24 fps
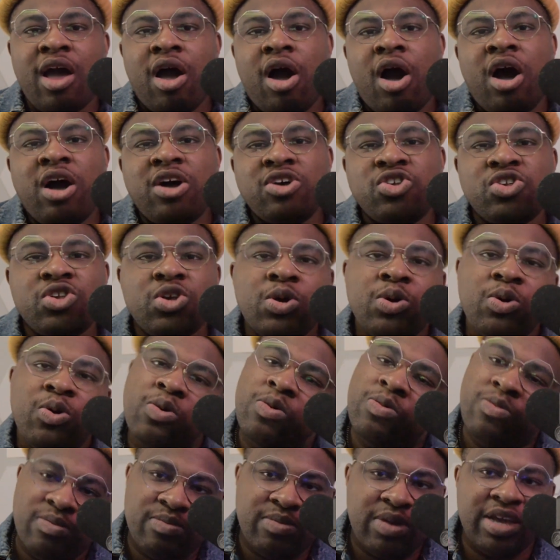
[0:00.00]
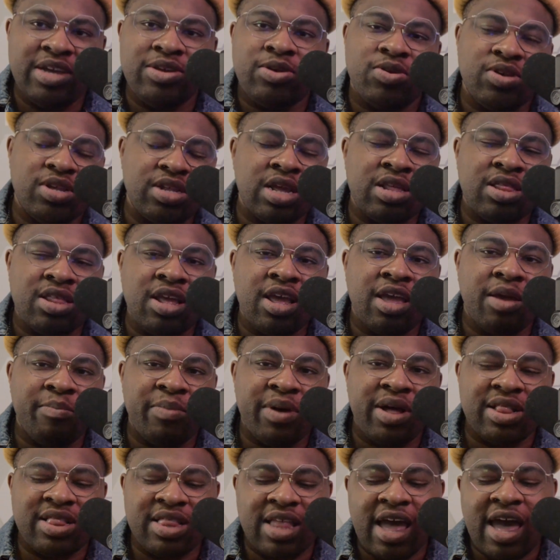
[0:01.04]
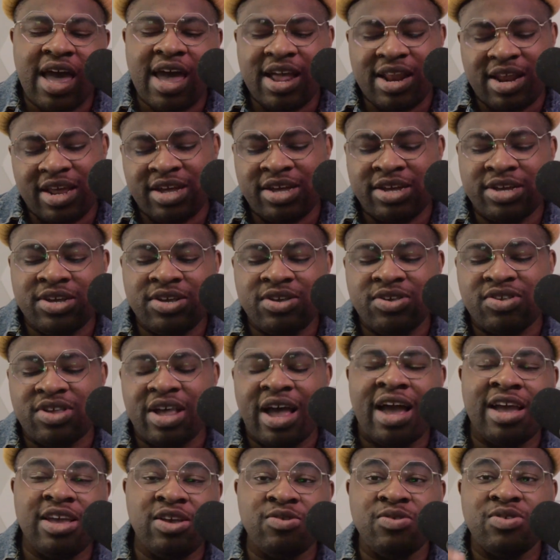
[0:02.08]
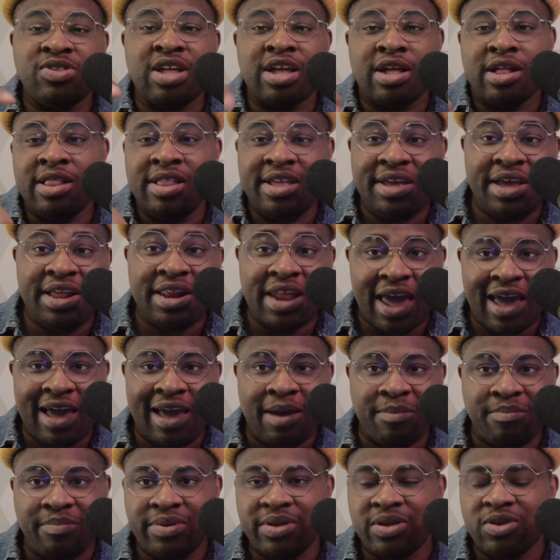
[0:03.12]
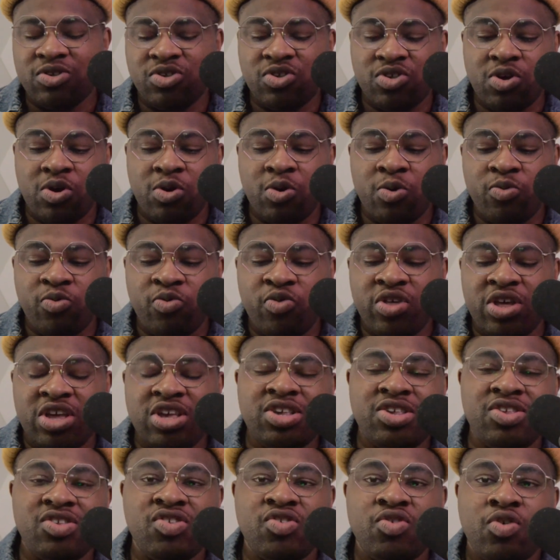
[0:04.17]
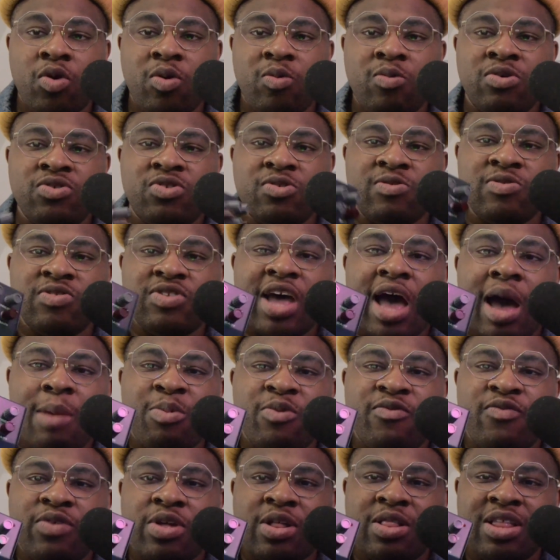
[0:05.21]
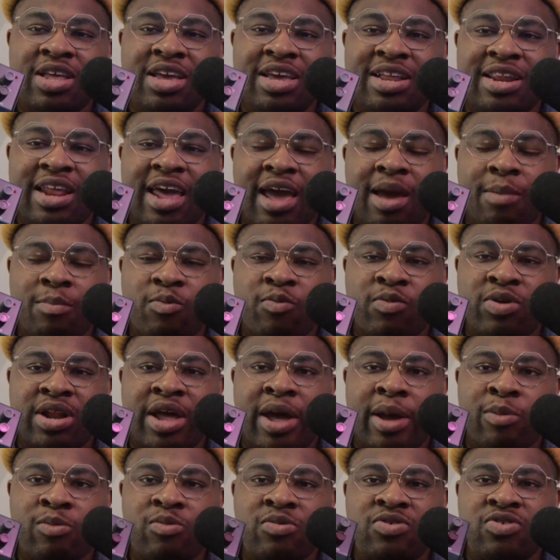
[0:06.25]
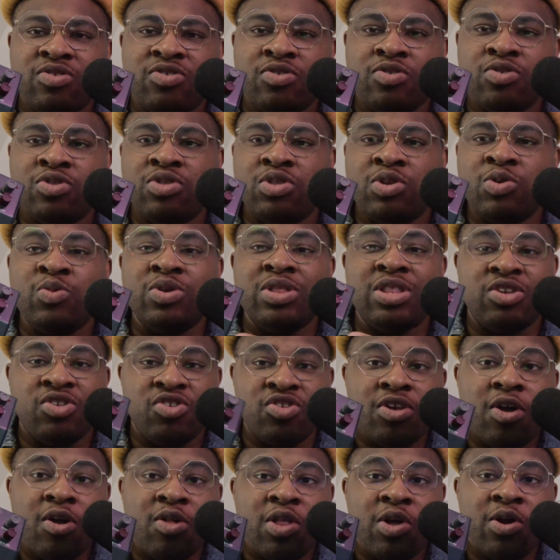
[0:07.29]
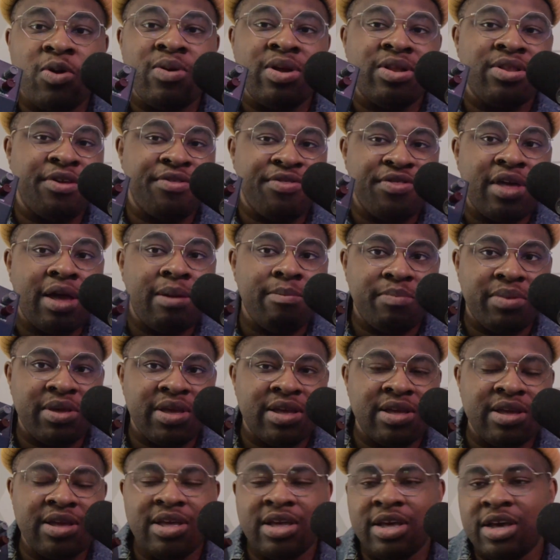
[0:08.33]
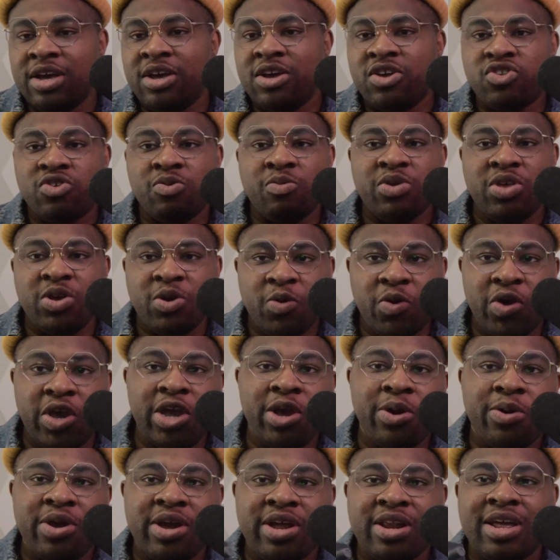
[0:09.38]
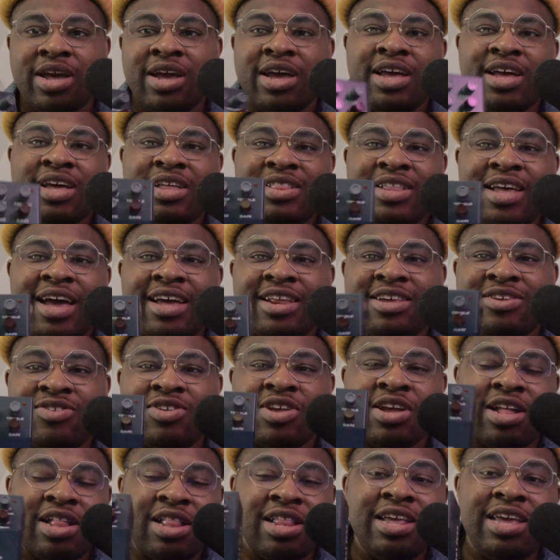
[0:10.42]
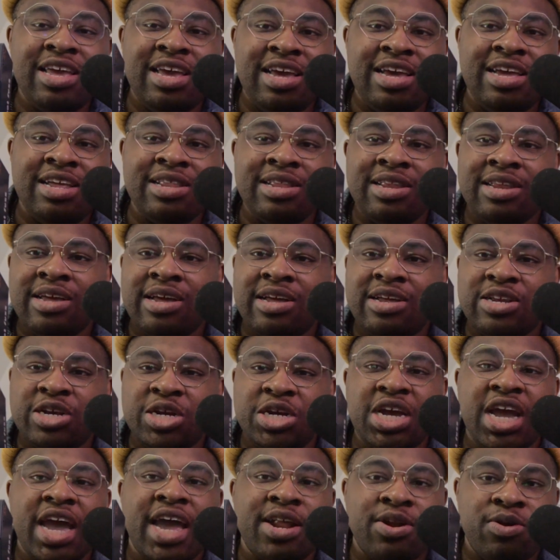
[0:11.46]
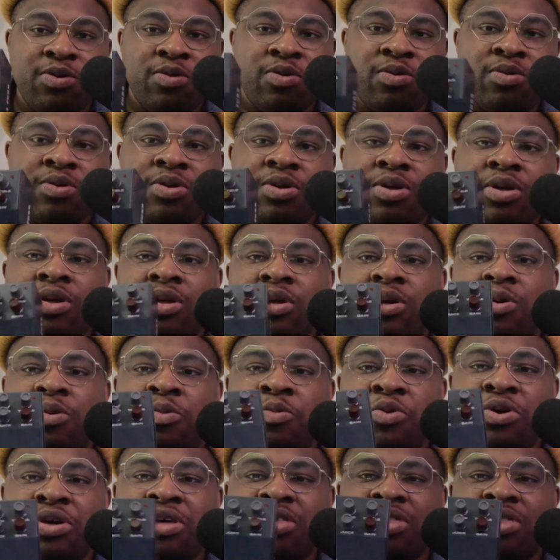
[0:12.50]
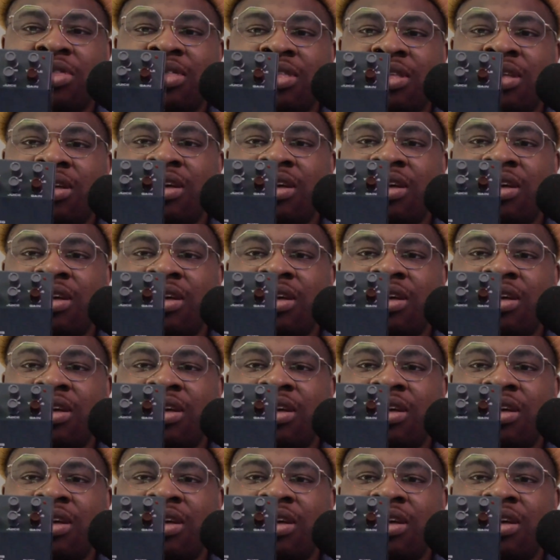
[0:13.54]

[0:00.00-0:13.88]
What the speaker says: Also, interesting thing about that is I used the clean amp. So this was on top of the clean amp when I was doing the solo and the thumping. So when you hear it, that is a clean channel with